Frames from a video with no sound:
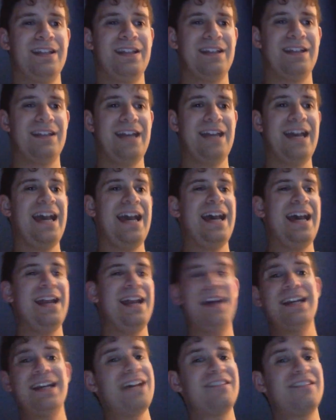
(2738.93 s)
And
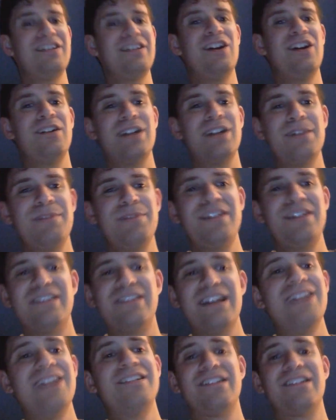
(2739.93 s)
I guess they're going to be
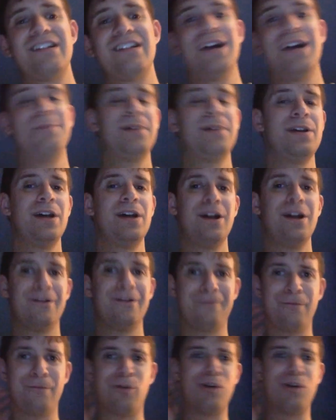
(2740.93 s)
setting this up
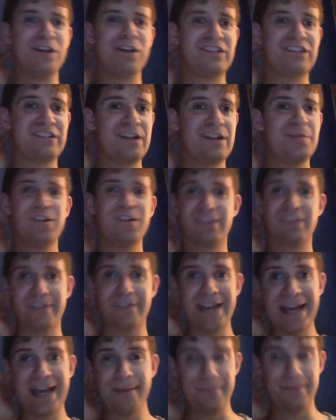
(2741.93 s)
for
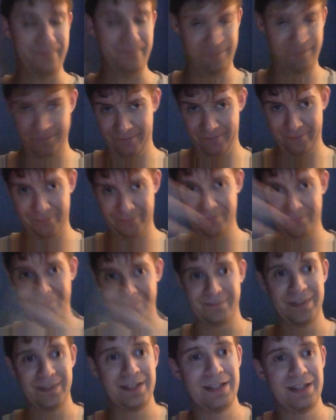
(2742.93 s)
SummerSlam.
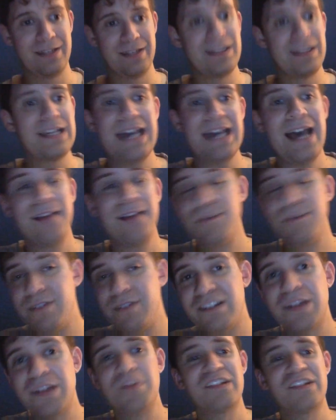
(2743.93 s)
I think at
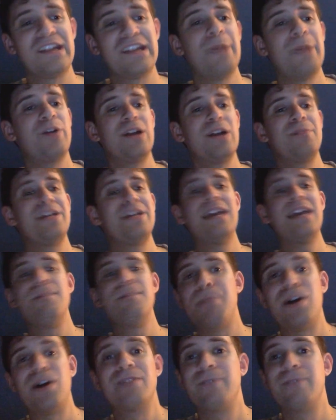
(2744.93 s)
SummerSlam we're going to be getting
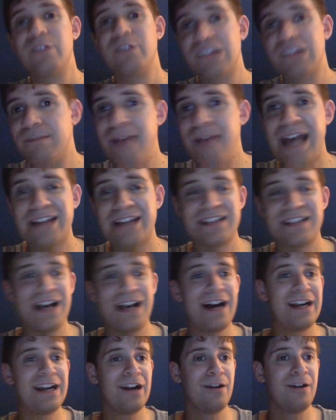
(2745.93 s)
Punk versus
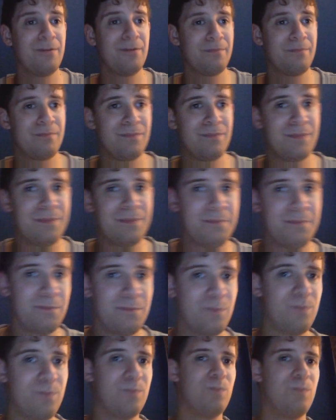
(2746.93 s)
McIntyre,
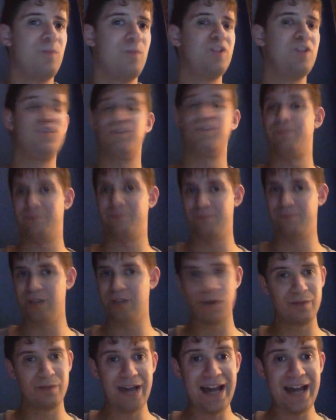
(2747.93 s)
which, you
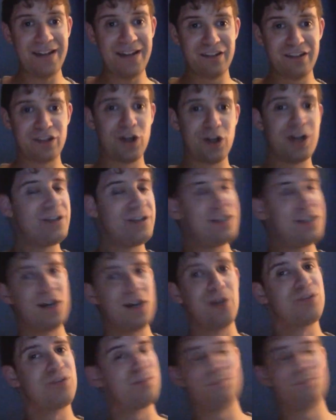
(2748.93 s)
know, that is good, you
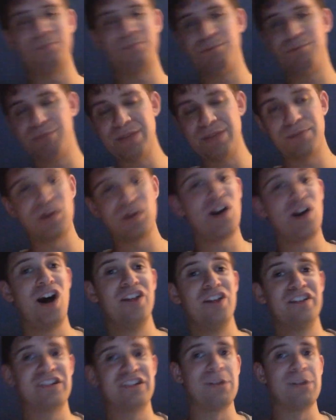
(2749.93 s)
know, to be put
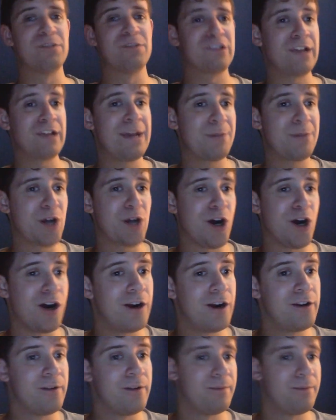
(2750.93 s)
on the SummerSlam card.